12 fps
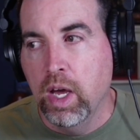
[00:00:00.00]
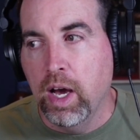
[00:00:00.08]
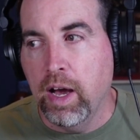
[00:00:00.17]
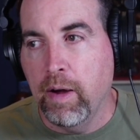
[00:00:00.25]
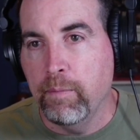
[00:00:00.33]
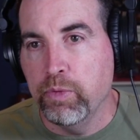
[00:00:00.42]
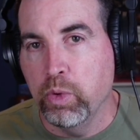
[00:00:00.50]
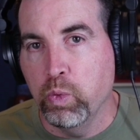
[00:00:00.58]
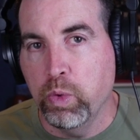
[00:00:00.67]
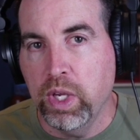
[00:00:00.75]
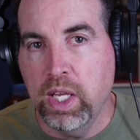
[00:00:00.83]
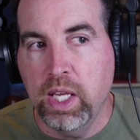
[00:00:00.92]

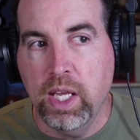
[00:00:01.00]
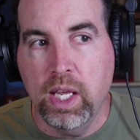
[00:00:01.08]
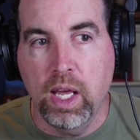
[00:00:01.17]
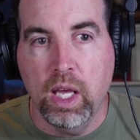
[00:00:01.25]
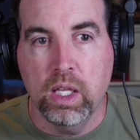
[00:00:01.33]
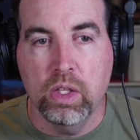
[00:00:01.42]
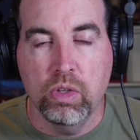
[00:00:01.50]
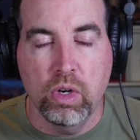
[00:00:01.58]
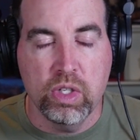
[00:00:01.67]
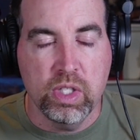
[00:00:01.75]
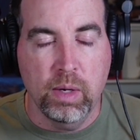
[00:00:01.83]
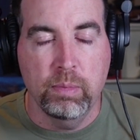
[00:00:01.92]
There are
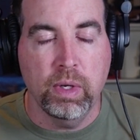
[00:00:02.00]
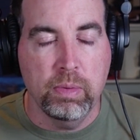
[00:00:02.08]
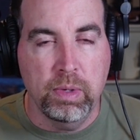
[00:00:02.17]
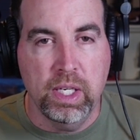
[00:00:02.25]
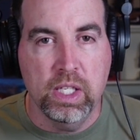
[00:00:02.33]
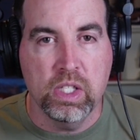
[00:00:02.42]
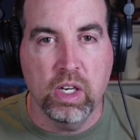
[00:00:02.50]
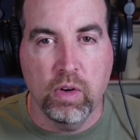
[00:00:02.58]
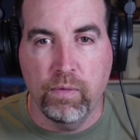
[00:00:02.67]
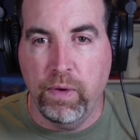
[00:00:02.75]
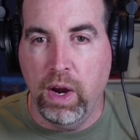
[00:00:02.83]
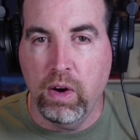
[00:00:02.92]
some comedians that are
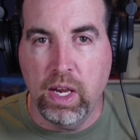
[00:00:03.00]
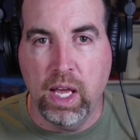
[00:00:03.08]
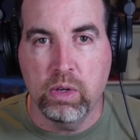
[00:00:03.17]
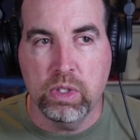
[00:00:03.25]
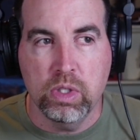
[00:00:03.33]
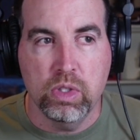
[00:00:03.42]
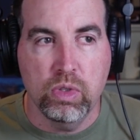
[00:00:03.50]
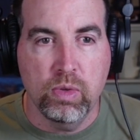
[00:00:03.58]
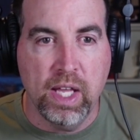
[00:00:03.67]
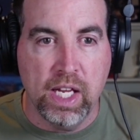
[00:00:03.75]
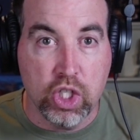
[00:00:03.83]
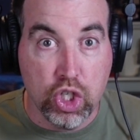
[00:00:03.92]
very out to do
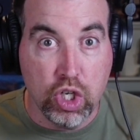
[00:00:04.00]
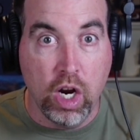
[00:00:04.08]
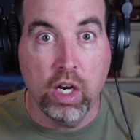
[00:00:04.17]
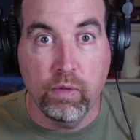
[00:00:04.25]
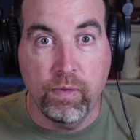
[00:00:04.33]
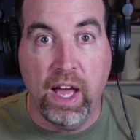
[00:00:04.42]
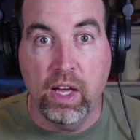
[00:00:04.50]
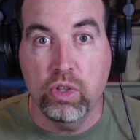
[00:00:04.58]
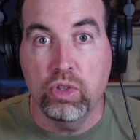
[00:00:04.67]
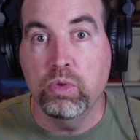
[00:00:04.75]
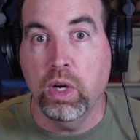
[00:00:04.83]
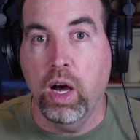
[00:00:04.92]
that shock
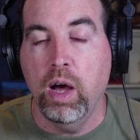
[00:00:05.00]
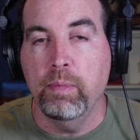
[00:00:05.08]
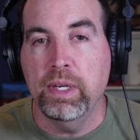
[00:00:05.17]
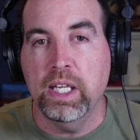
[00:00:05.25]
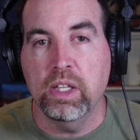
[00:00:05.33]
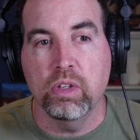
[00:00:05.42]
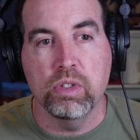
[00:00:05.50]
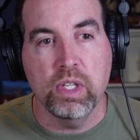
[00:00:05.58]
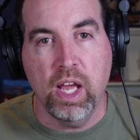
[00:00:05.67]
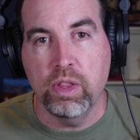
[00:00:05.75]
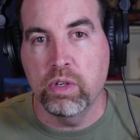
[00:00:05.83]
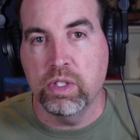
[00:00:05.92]
value comedy, and there's
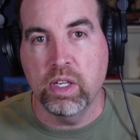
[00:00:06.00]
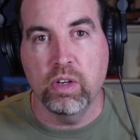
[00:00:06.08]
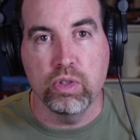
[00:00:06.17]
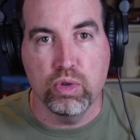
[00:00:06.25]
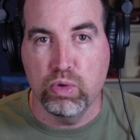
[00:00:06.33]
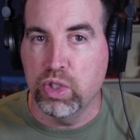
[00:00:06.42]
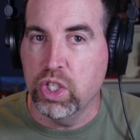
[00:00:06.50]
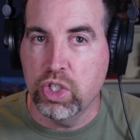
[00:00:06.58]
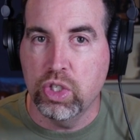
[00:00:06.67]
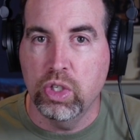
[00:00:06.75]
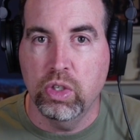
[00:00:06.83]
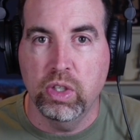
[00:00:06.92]
others that are
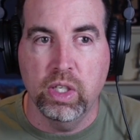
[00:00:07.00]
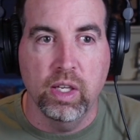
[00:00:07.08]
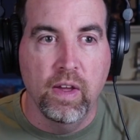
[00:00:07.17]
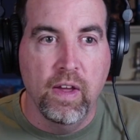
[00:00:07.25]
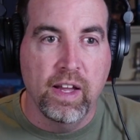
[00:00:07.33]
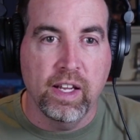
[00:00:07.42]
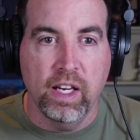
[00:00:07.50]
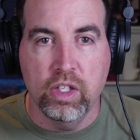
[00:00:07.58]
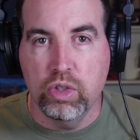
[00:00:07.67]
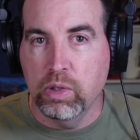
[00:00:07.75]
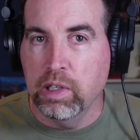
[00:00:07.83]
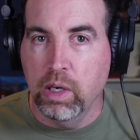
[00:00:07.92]
traditional and kind of
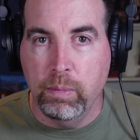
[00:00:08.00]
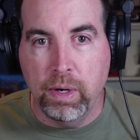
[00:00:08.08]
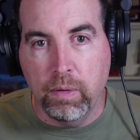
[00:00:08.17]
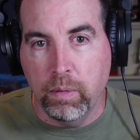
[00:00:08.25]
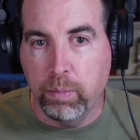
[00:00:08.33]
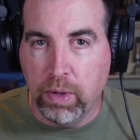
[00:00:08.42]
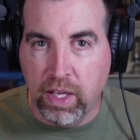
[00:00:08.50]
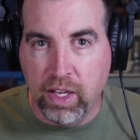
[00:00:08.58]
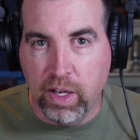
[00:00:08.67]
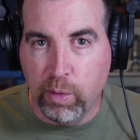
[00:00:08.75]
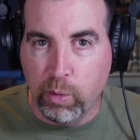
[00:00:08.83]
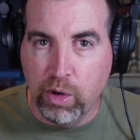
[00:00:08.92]
do a little bit of a play
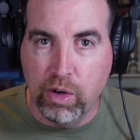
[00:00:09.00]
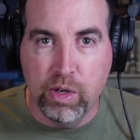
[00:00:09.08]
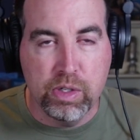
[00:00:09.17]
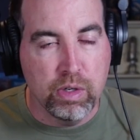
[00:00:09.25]
on words.